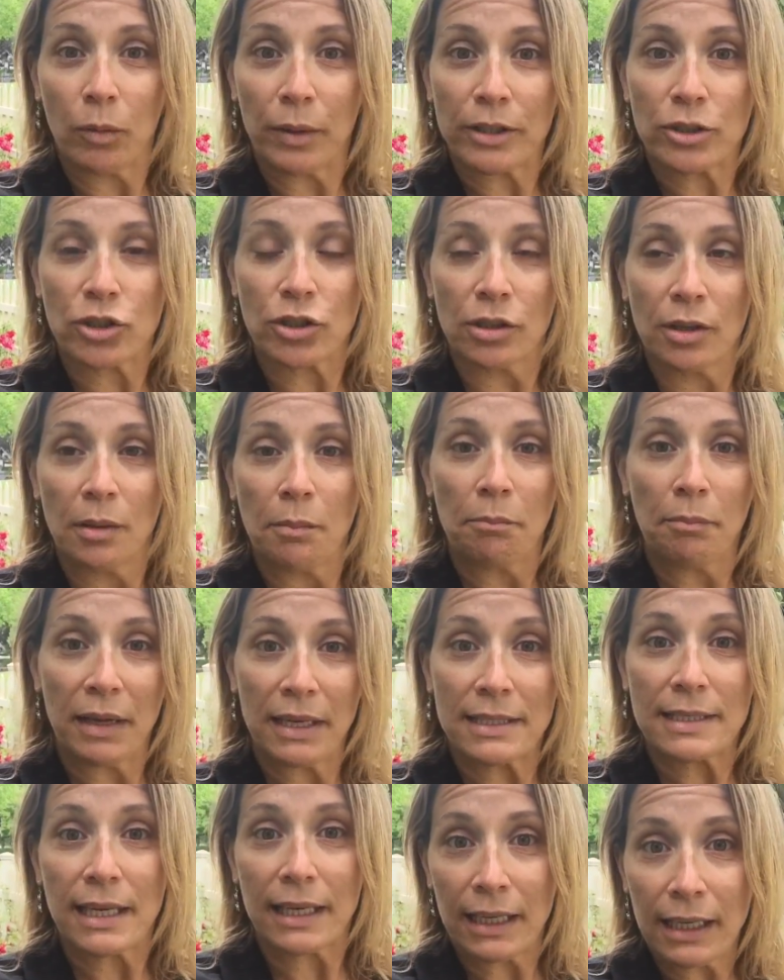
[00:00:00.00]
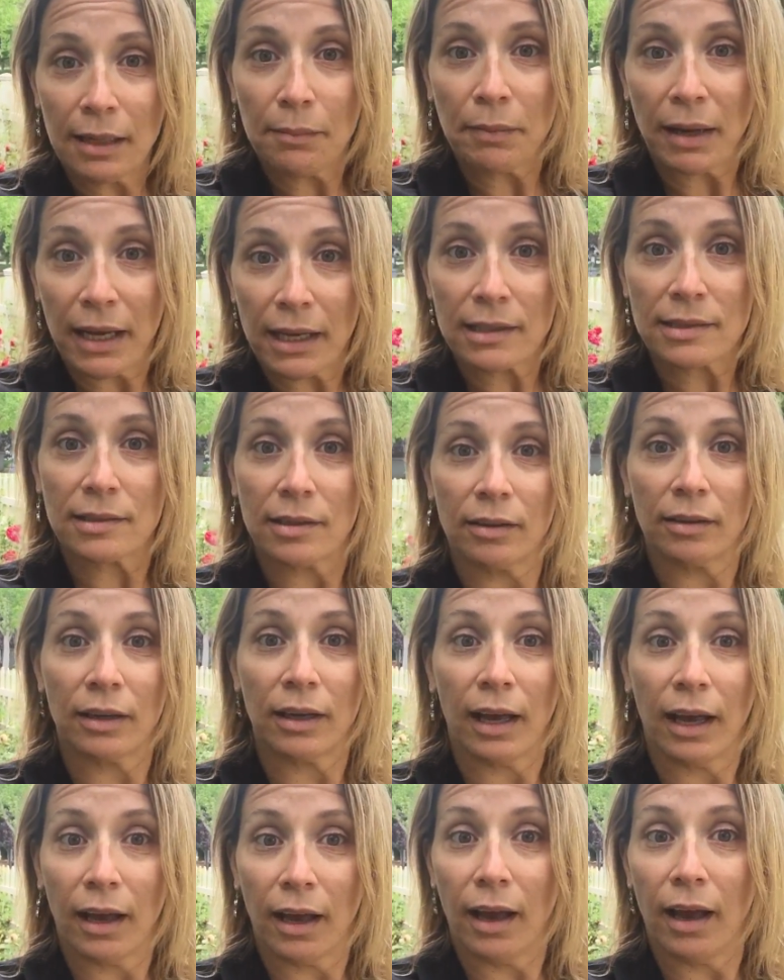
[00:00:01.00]
which means that he makes
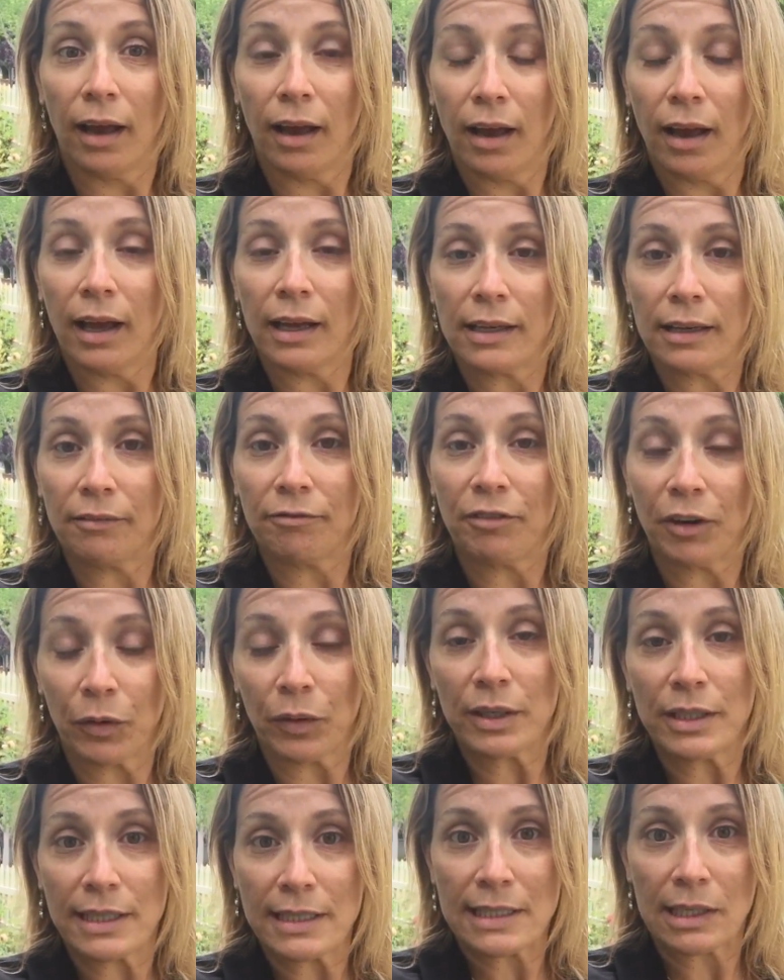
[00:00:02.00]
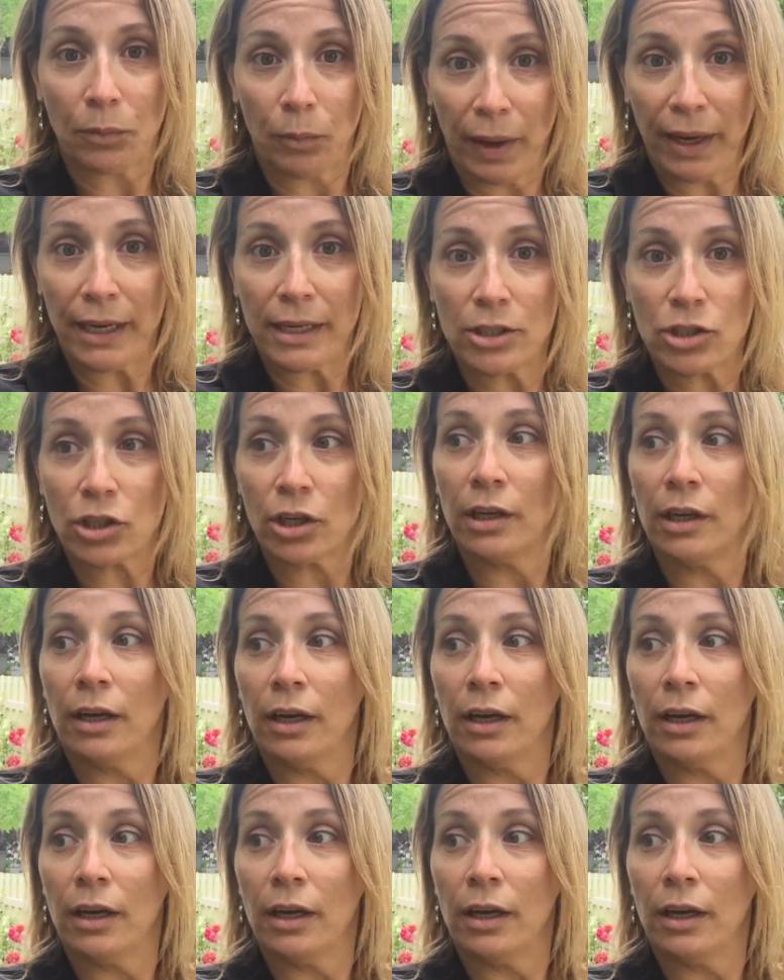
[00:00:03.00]
a very decent wage,